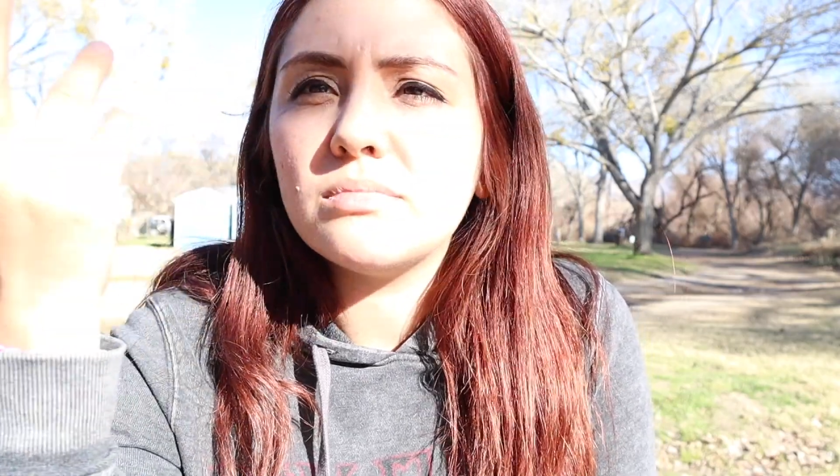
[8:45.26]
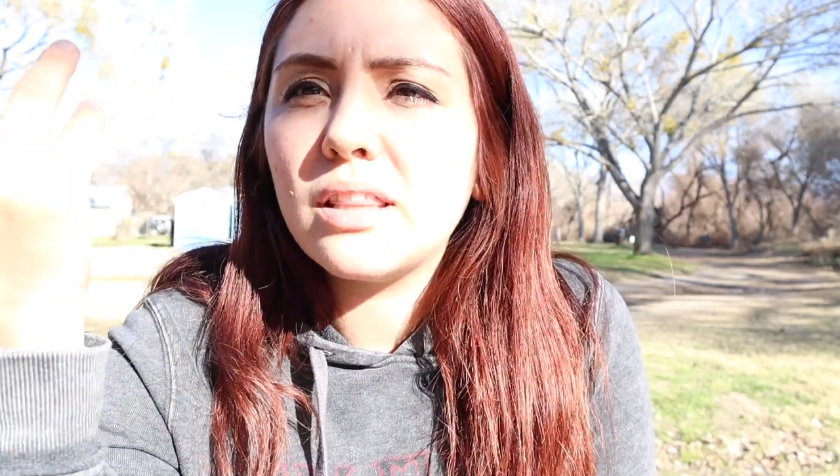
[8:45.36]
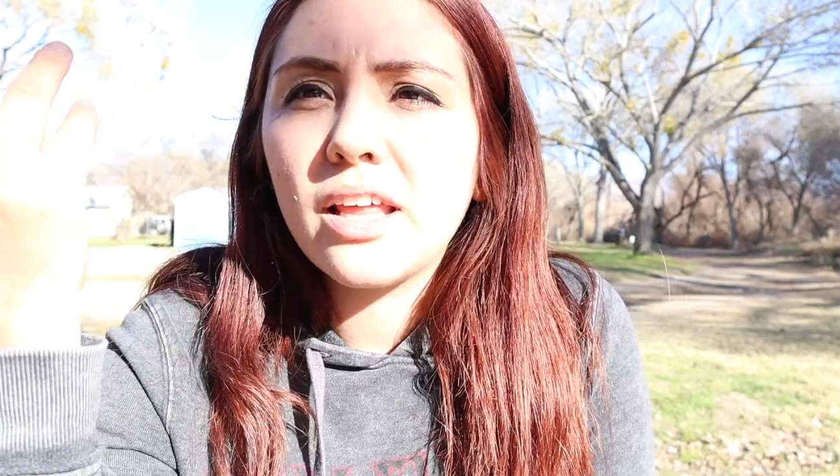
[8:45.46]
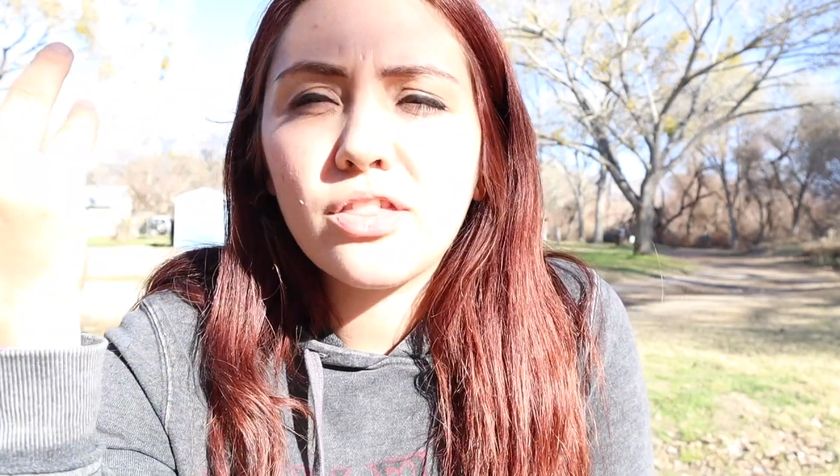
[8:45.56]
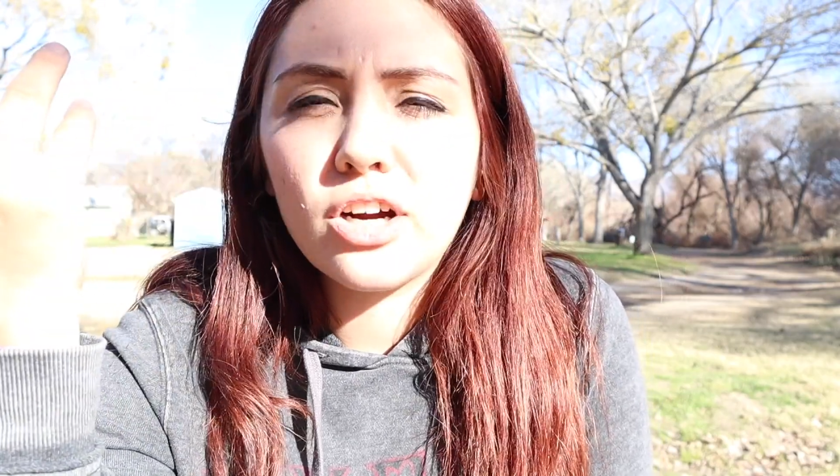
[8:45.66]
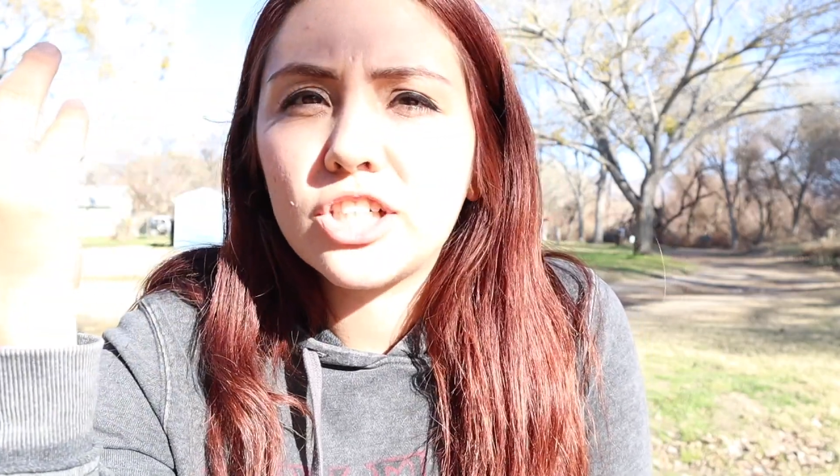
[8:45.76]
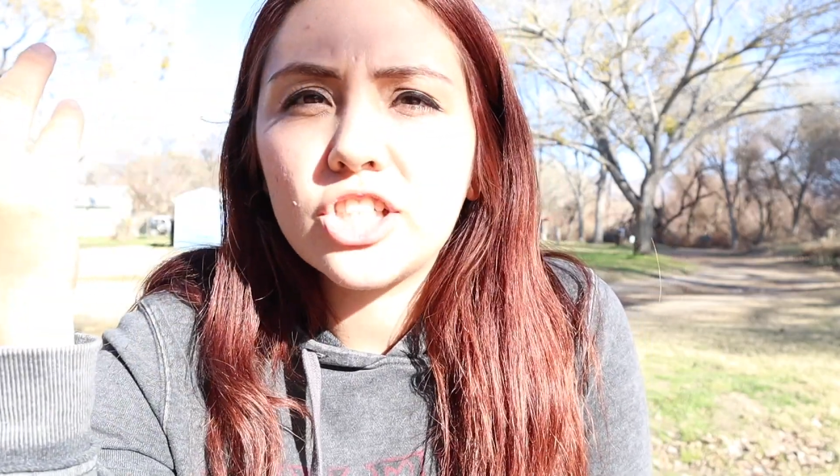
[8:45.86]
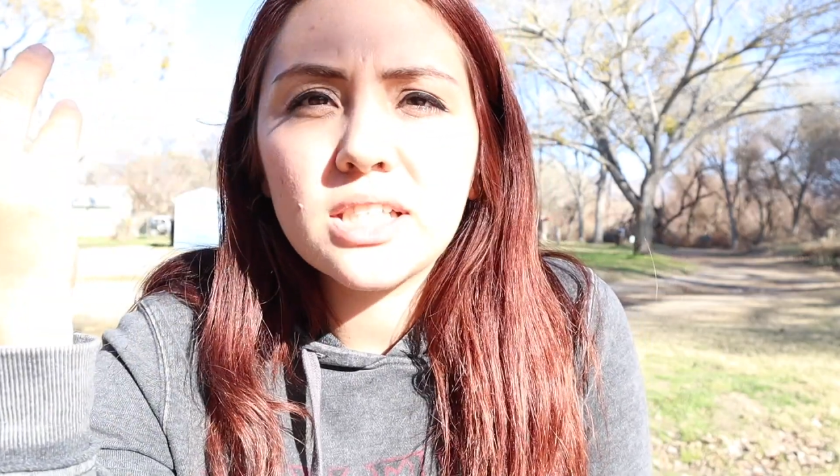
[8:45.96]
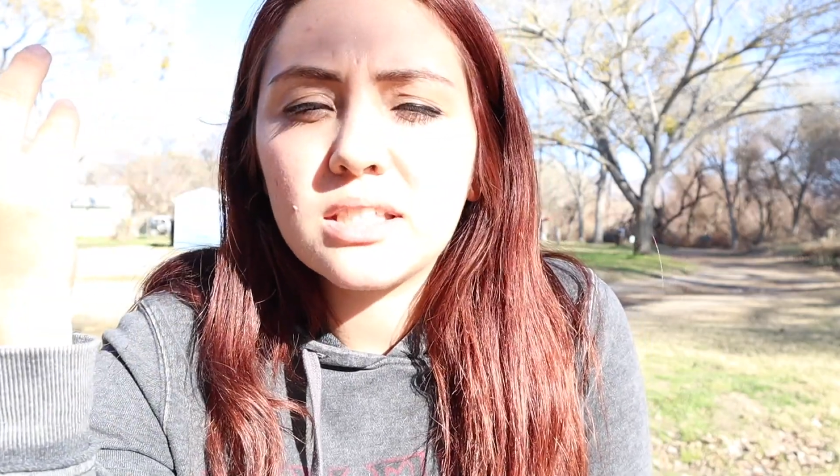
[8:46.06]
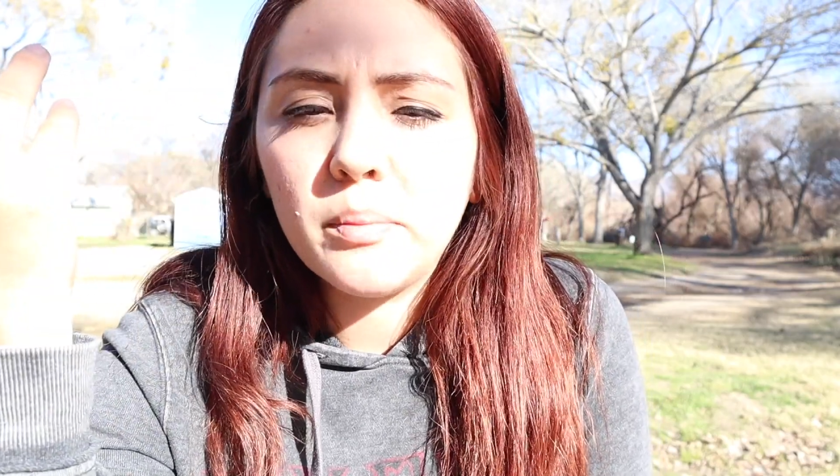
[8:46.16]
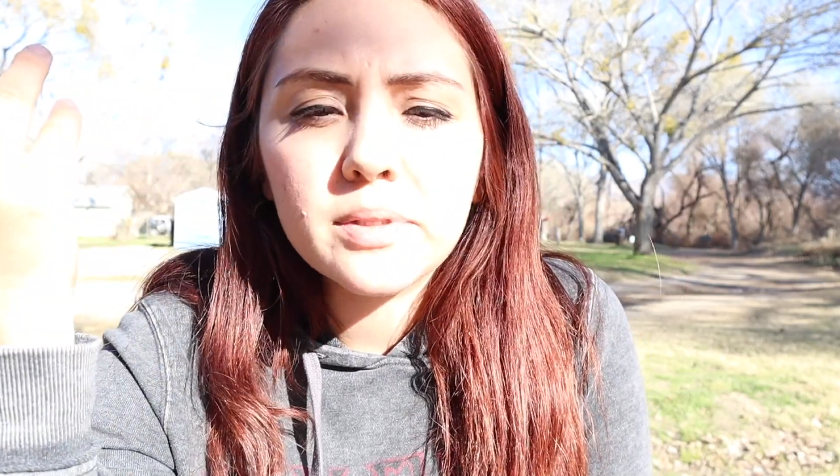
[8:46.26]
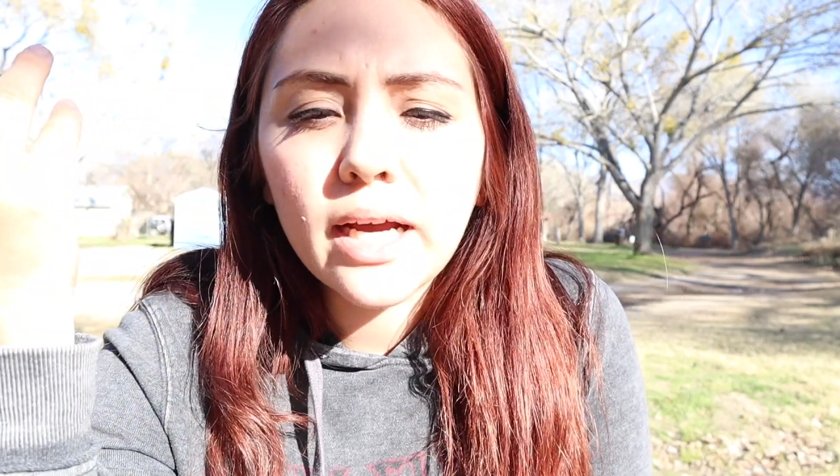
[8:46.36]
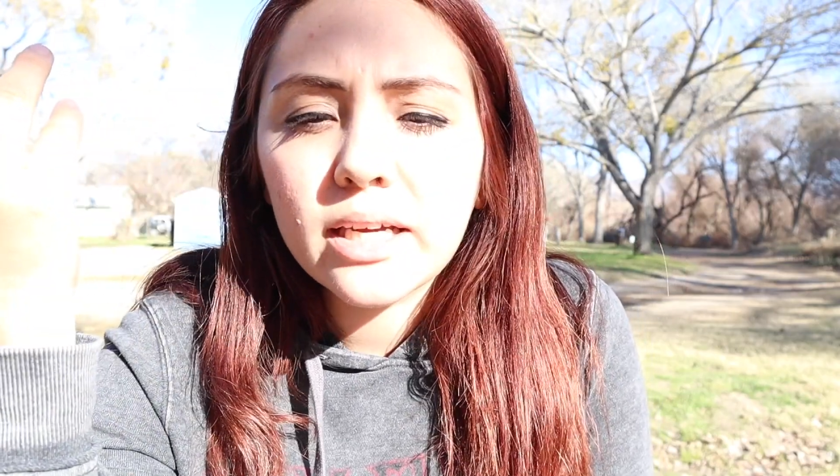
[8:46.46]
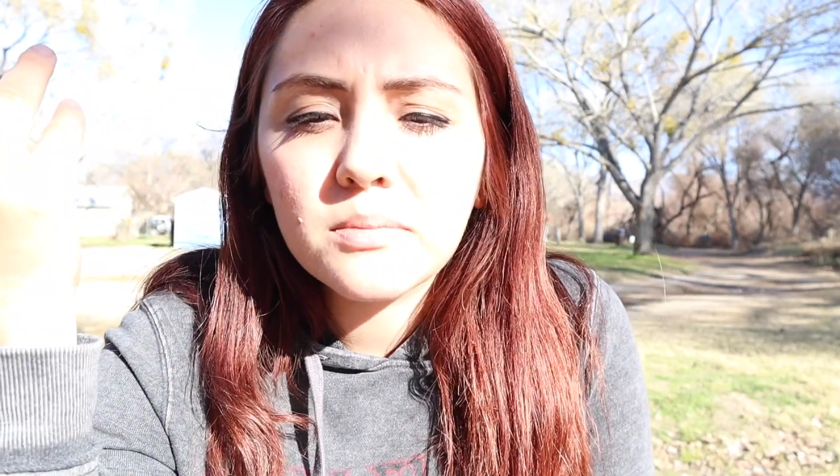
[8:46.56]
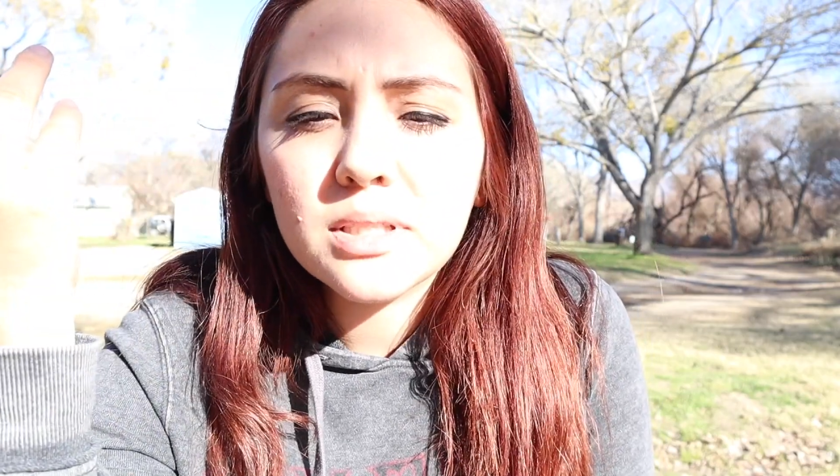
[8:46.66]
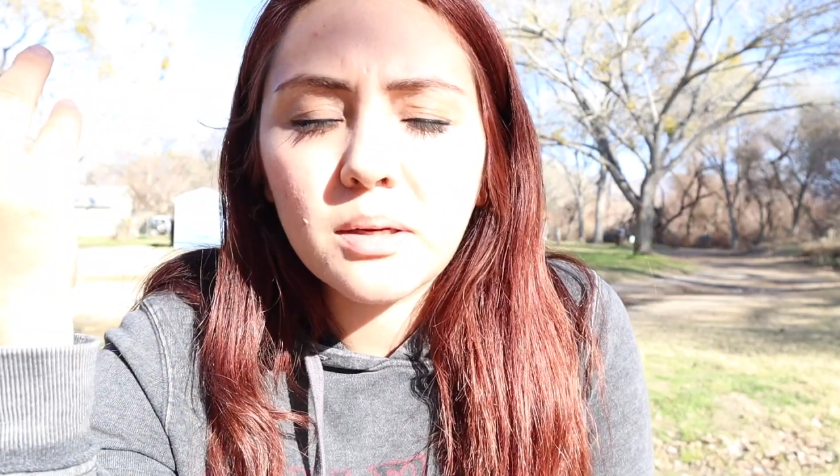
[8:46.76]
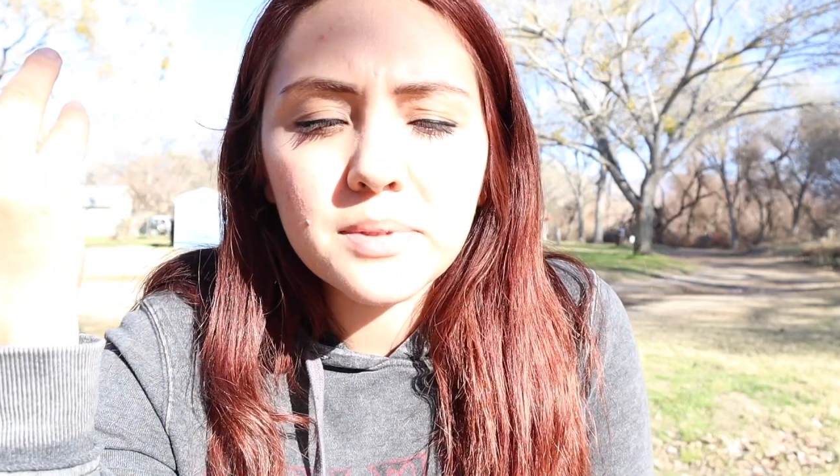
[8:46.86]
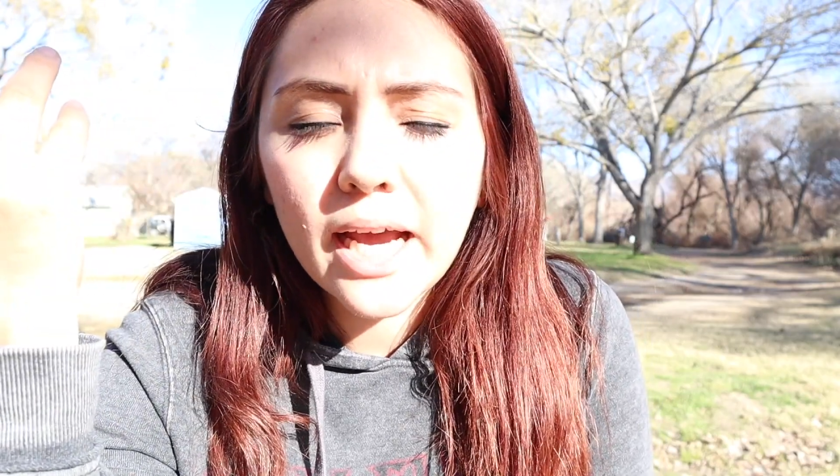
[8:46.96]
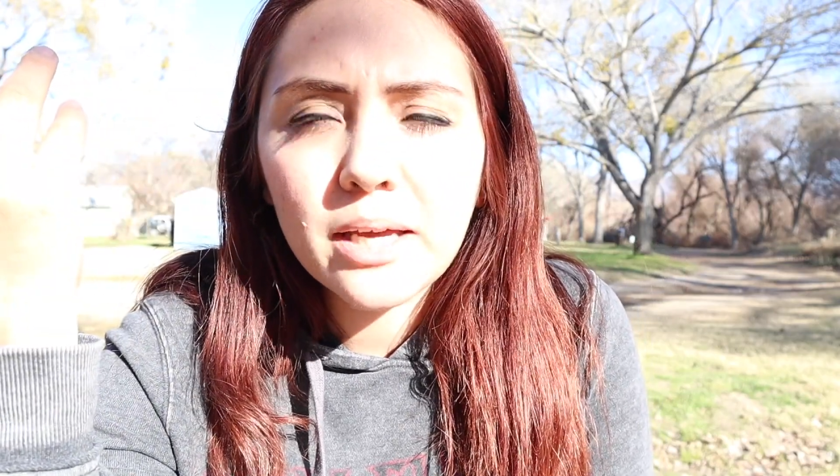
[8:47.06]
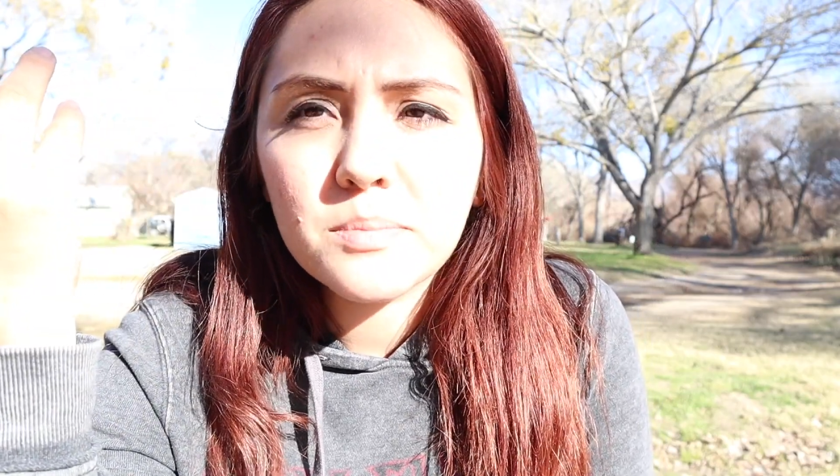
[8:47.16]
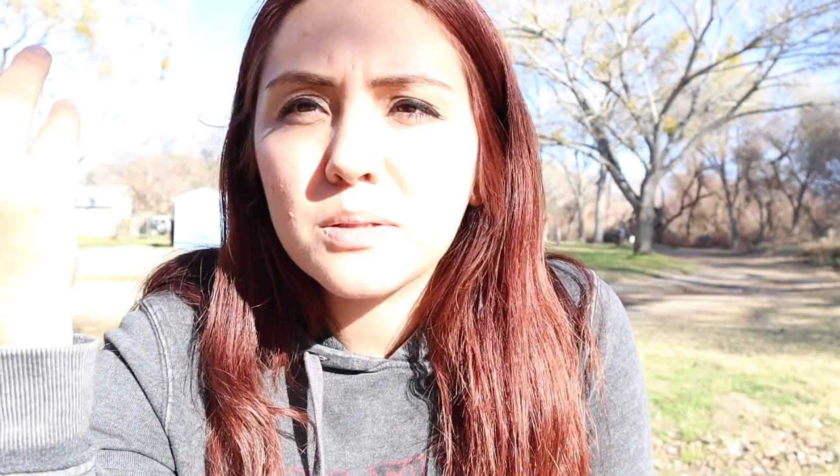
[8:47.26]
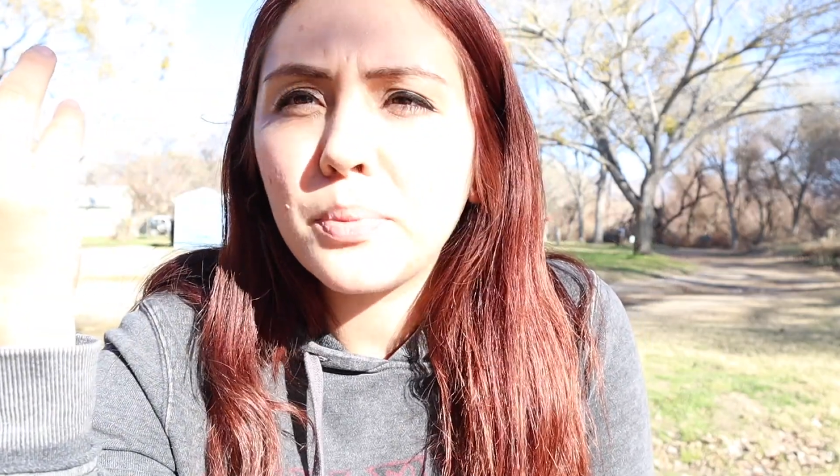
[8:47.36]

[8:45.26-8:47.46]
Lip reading: lethargy sometimes.